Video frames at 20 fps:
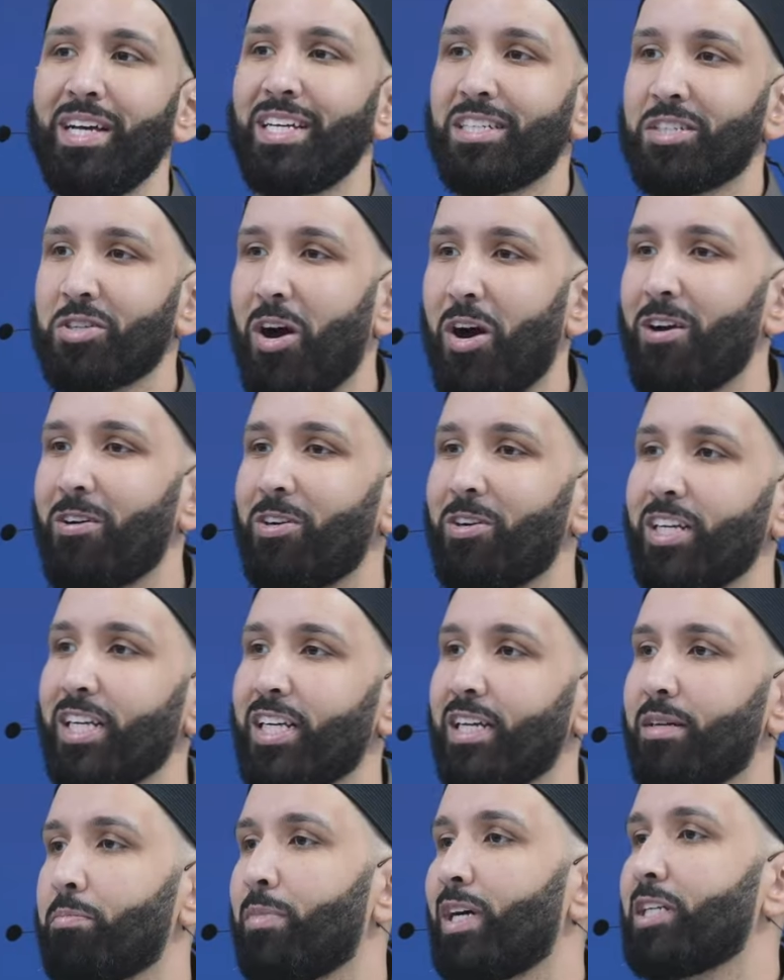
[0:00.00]
it's harder to
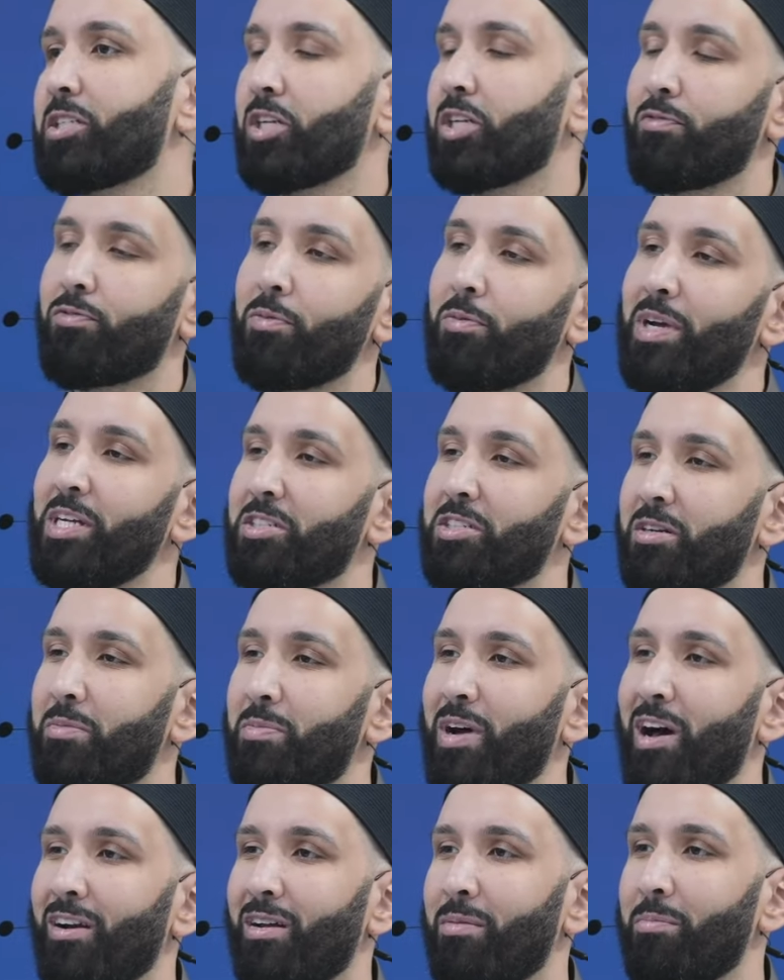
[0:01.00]
get much information
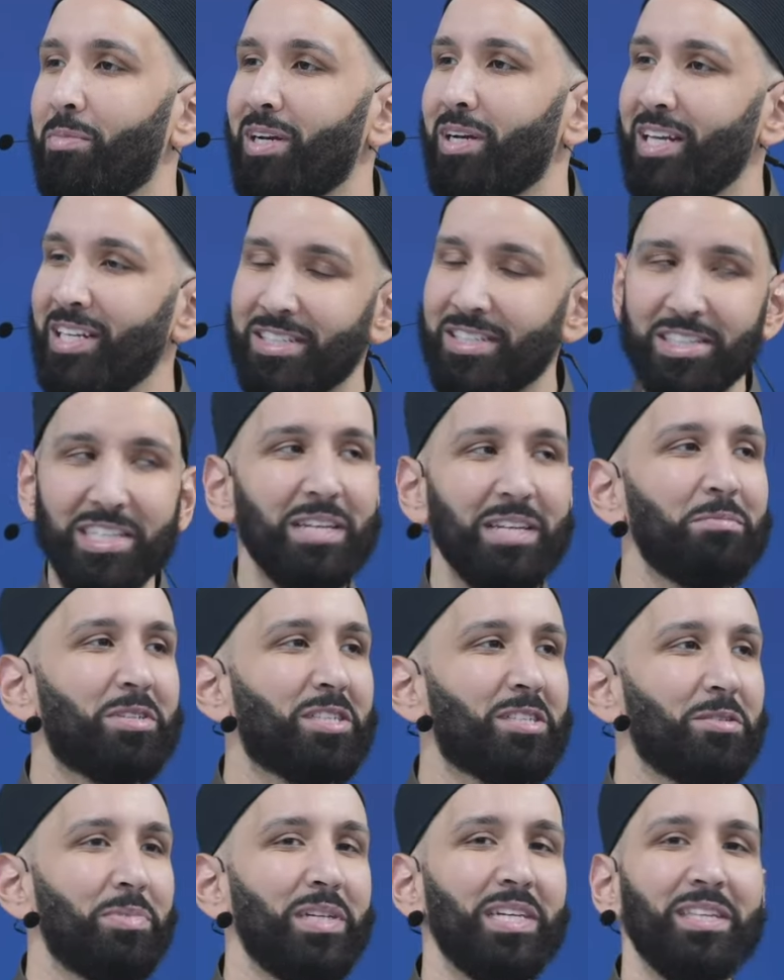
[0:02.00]
about him, but it seems
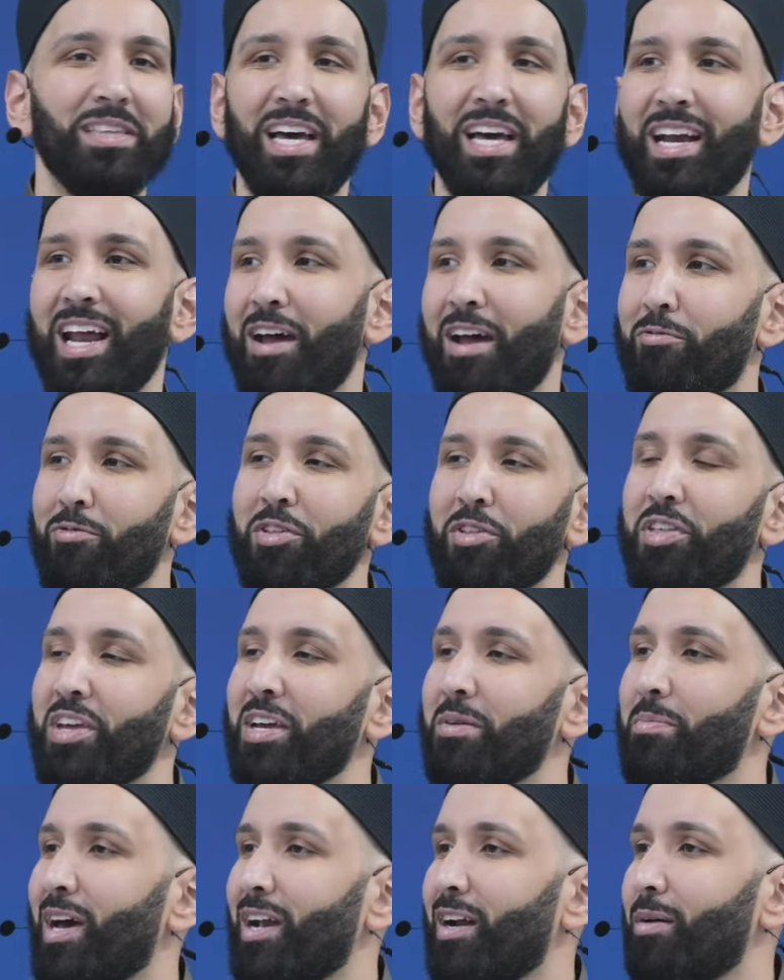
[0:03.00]
to be that
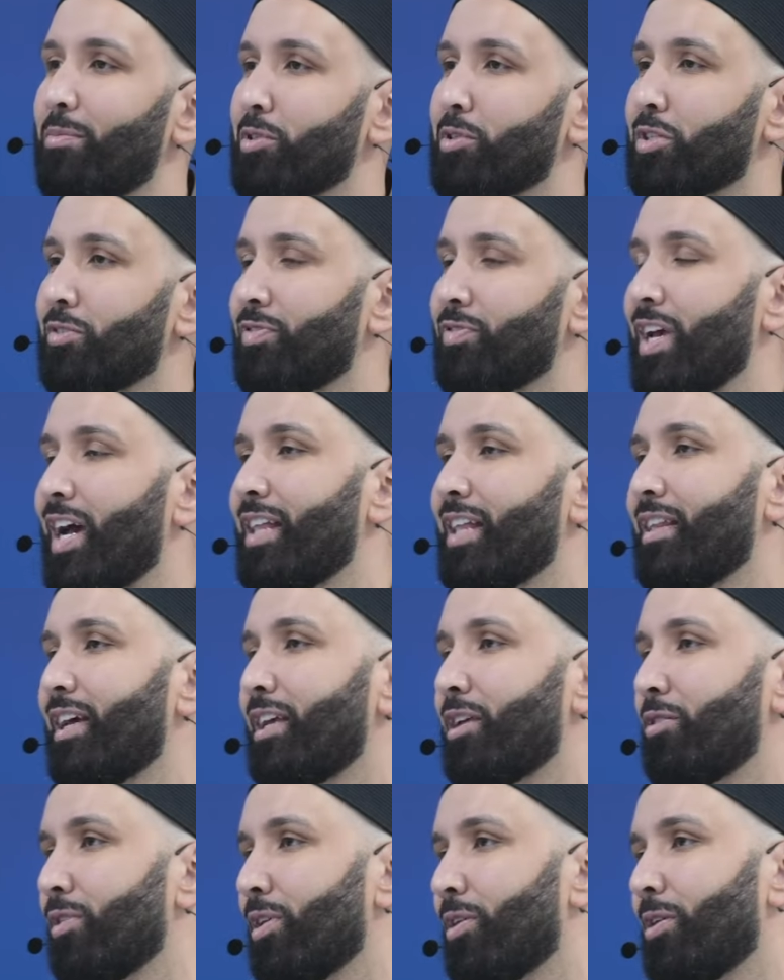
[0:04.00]
everything about Abu Sufyan
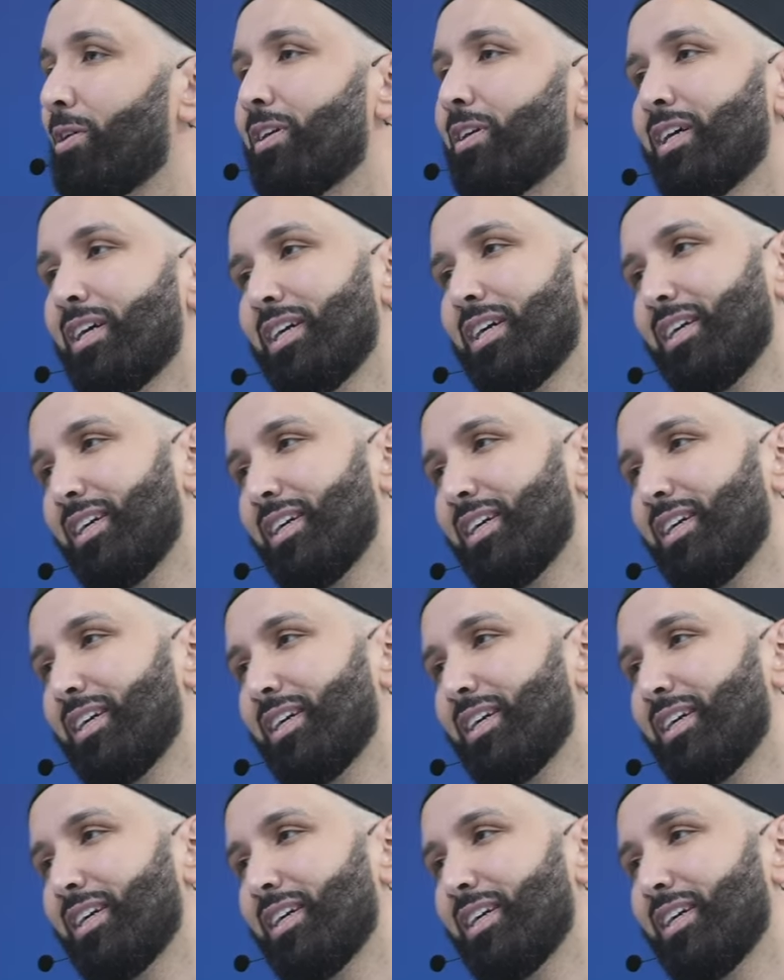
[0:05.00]
that you learn